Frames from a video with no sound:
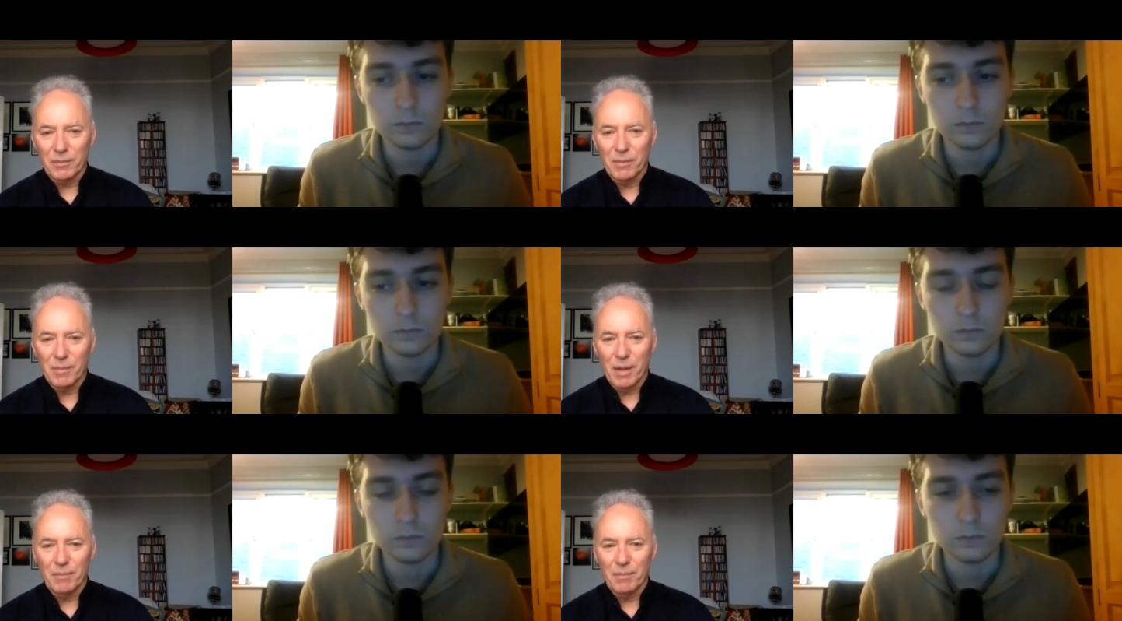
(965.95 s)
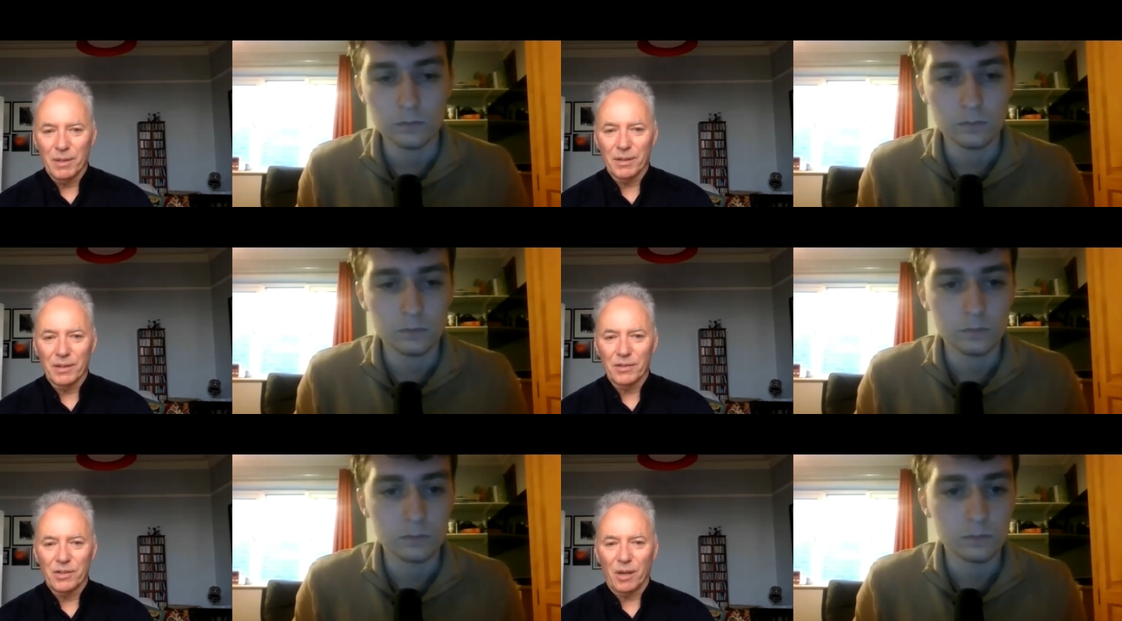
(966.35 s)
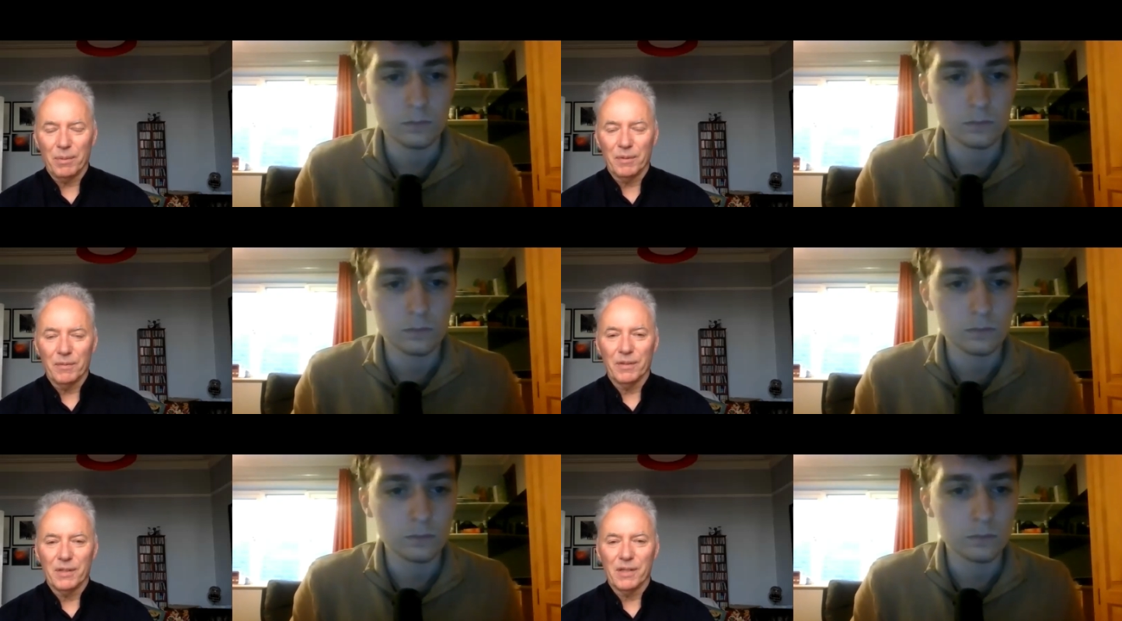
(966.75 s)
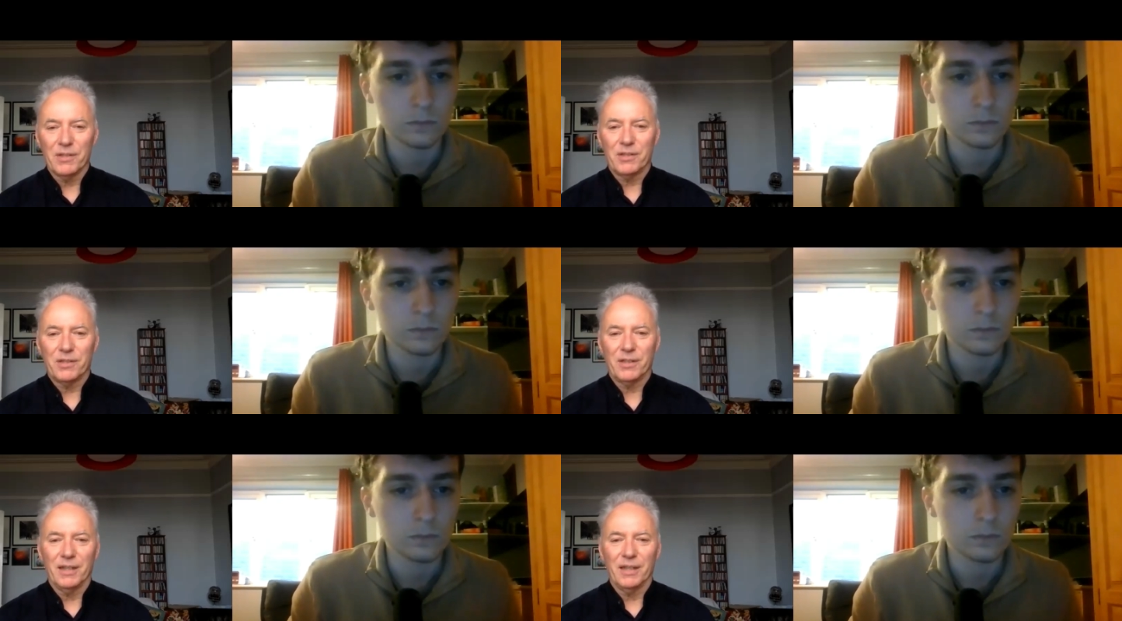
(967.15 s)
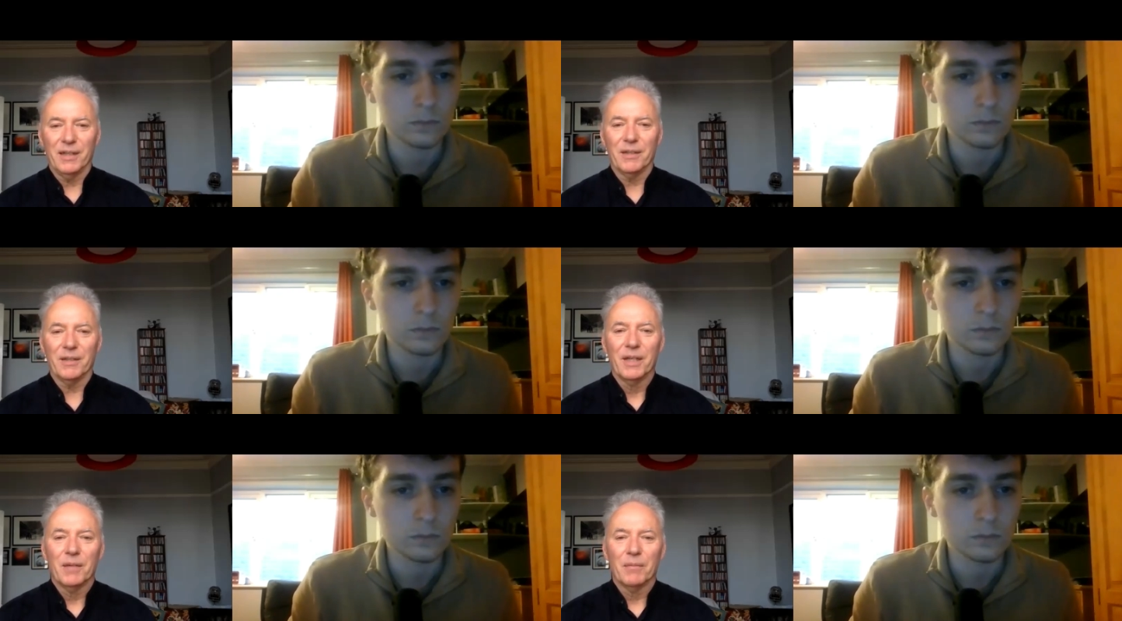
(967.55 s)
Speaker 1: Remember at the top of this uh,